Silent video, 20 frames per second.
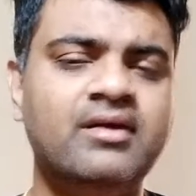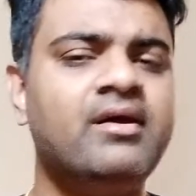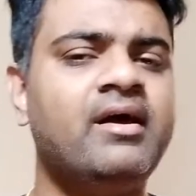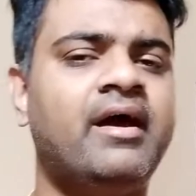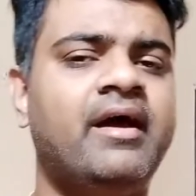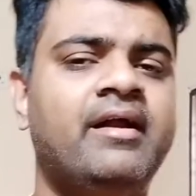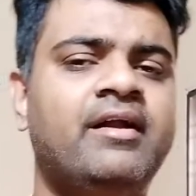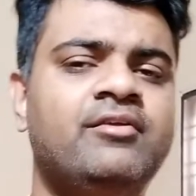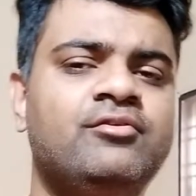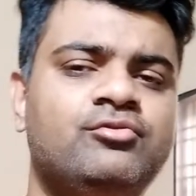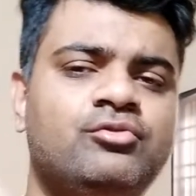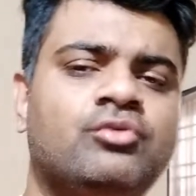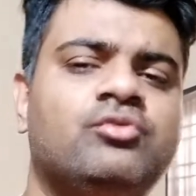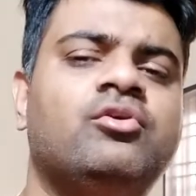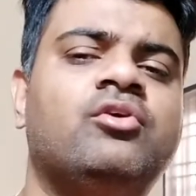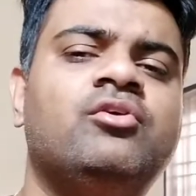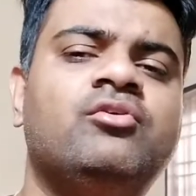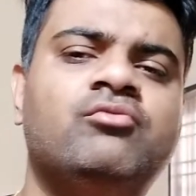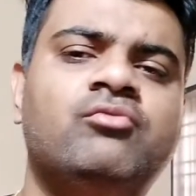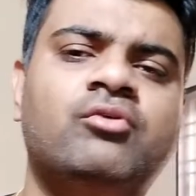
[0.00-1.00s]
and in
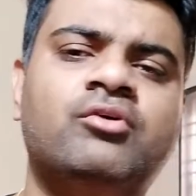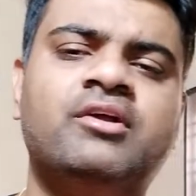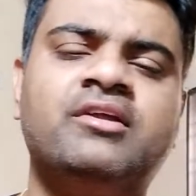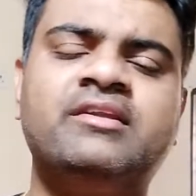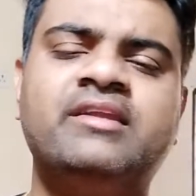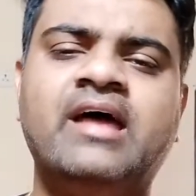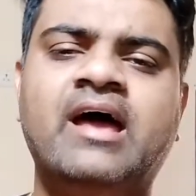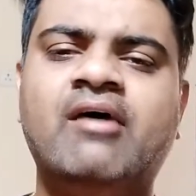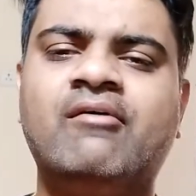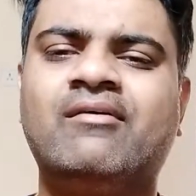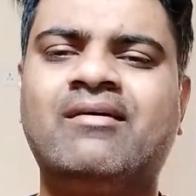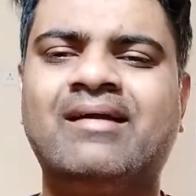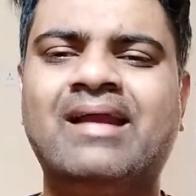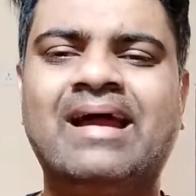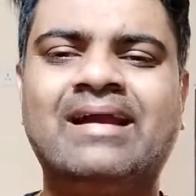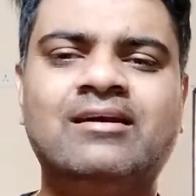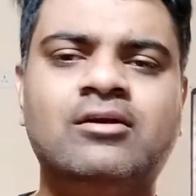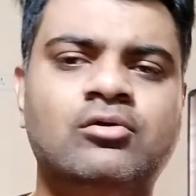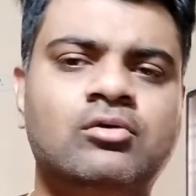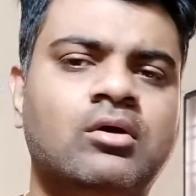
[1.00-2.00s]
2014 they have
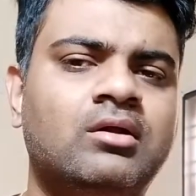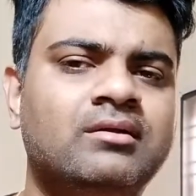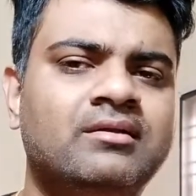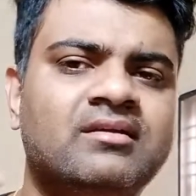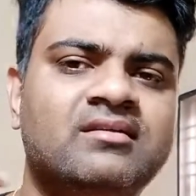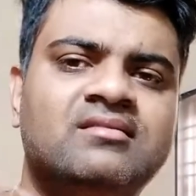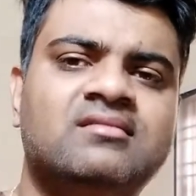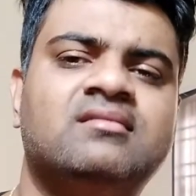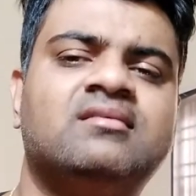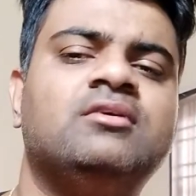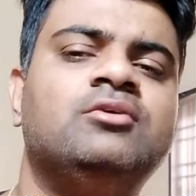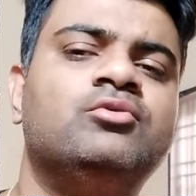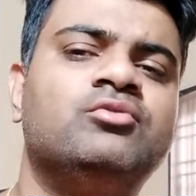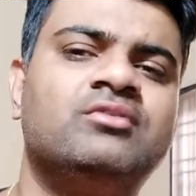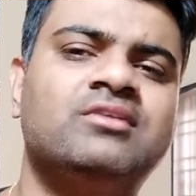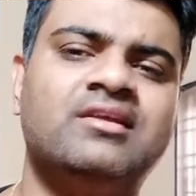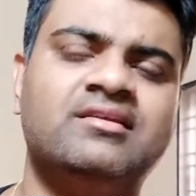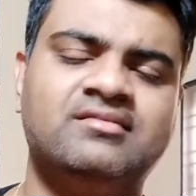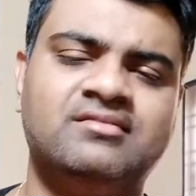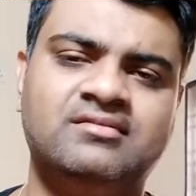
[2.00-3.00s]
cracked down all this
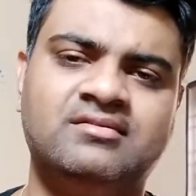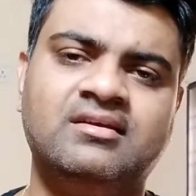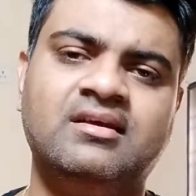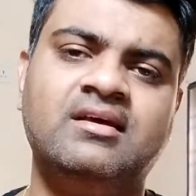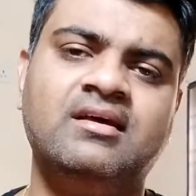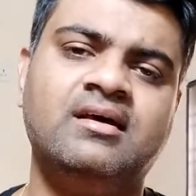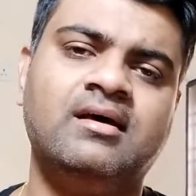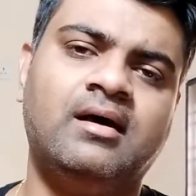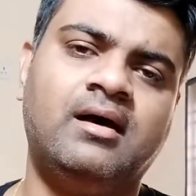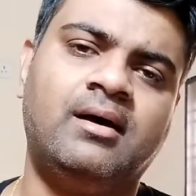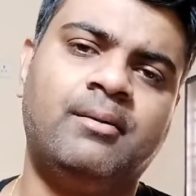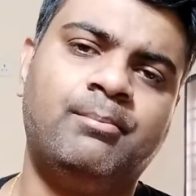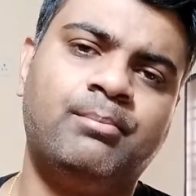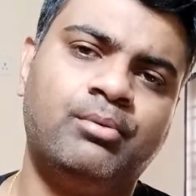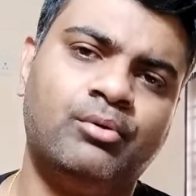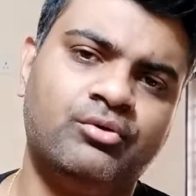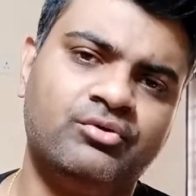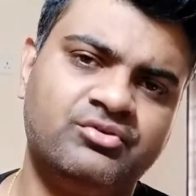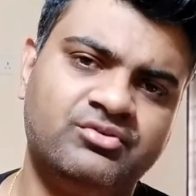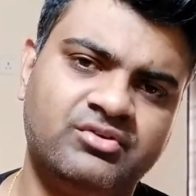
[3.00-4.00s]
useless uh,
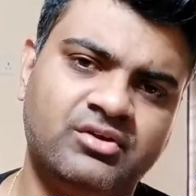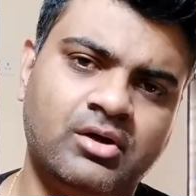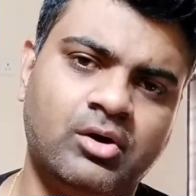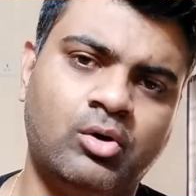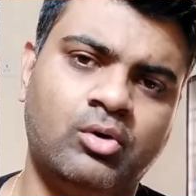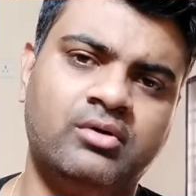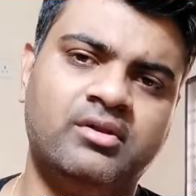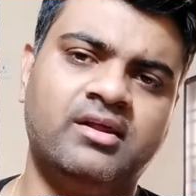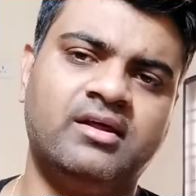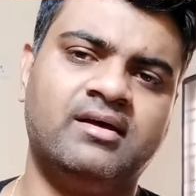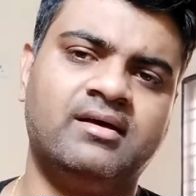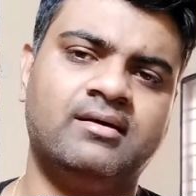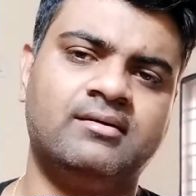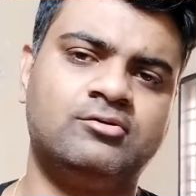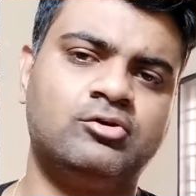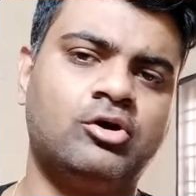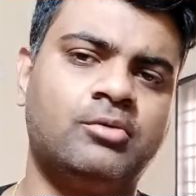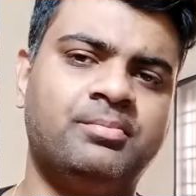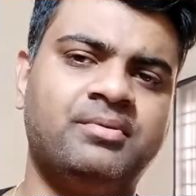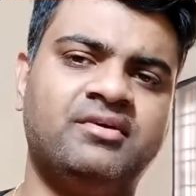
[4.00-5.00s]
post or the
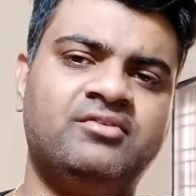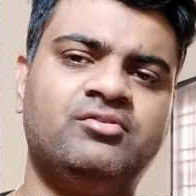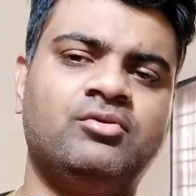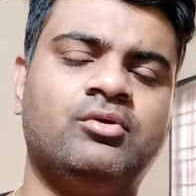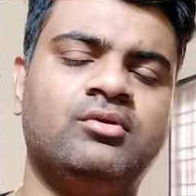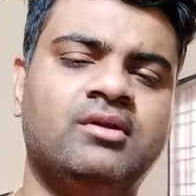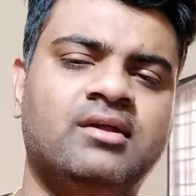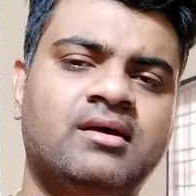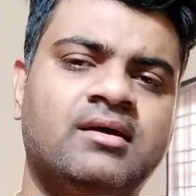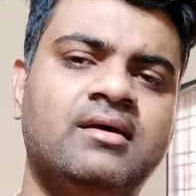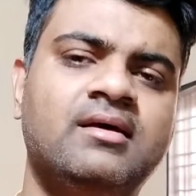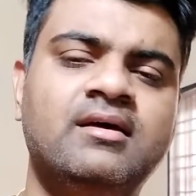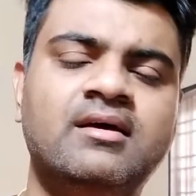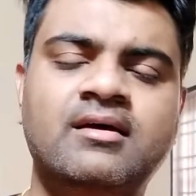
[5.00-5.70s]
topics on the